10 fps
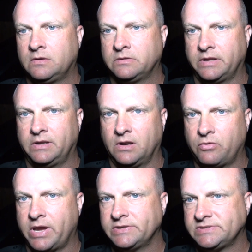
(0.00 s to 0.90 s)
They did
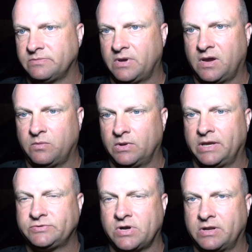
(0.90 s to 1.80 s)
locate some um,
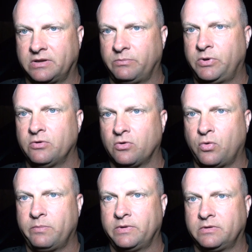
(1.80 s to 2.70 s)
electronic computer
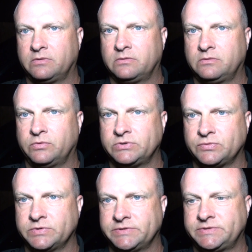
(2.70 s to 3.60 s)
equipment, which
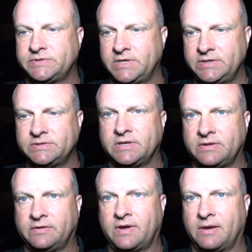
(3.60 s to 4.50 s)
was seized at
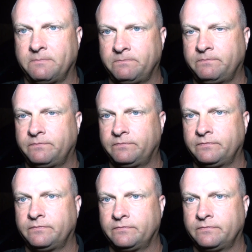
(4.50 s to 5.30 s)
that time. Okay.